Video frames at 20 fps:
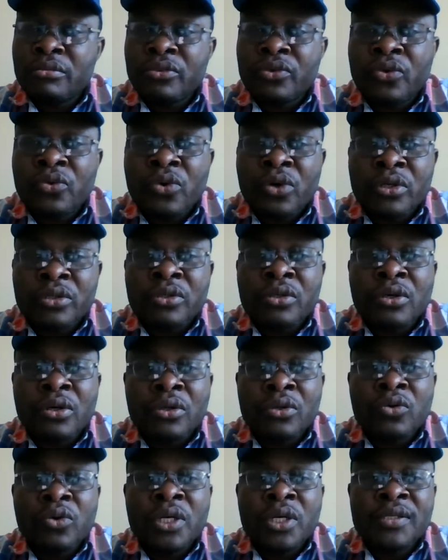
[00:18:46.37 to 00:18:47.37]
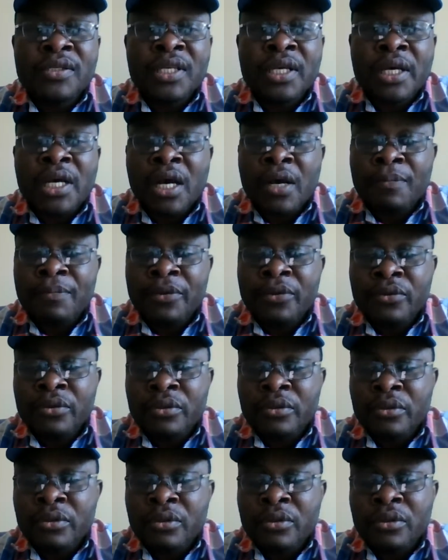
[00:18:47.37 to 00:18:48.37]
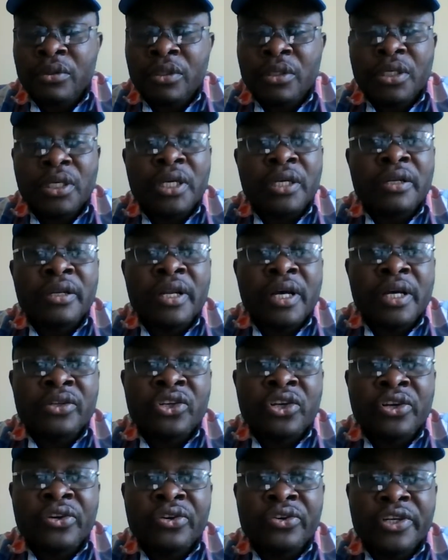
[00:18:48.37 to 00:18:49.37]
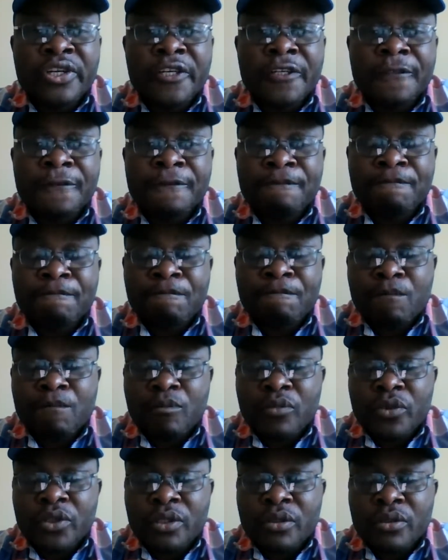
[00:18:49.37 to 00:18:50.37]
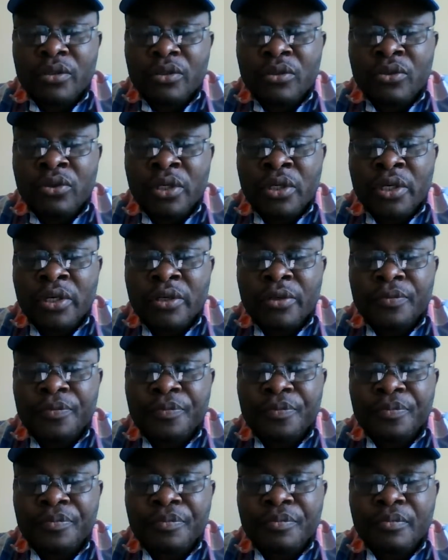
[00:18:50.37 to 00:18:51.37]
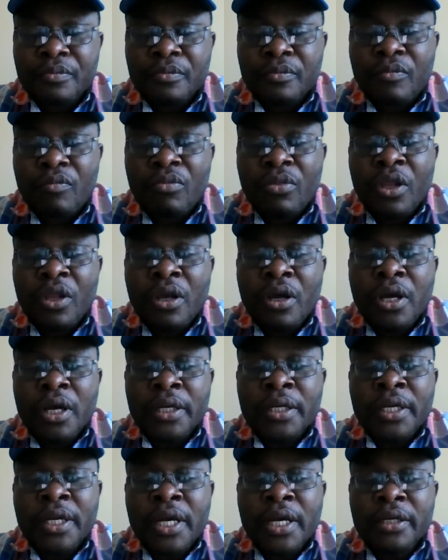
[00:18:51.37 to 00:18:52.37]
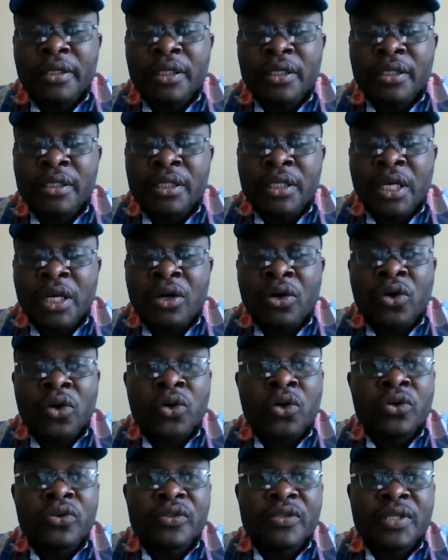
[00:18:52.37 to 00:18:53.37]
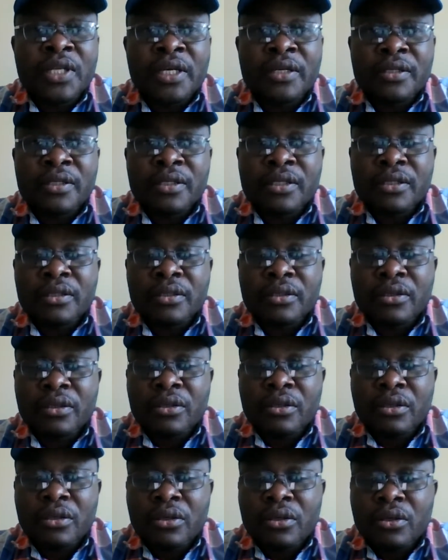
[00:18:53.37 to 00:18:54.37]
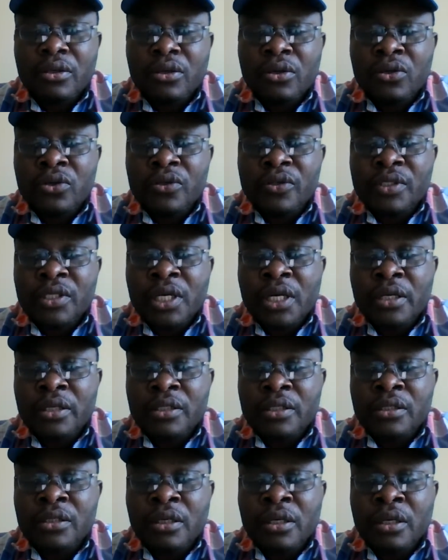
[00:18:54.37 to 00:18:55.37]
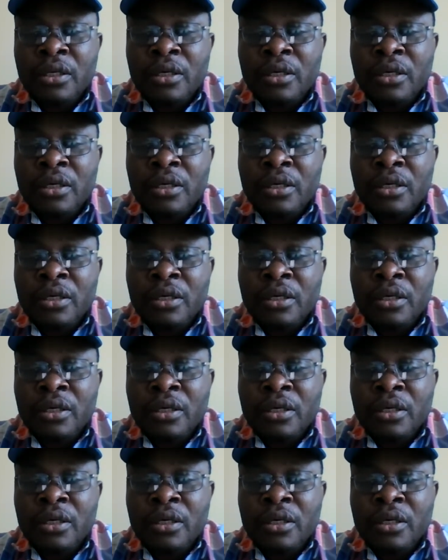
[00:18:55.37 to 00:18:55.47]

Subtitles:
what's always happen in that area. Okay. Again is Ogun State. Ogun State,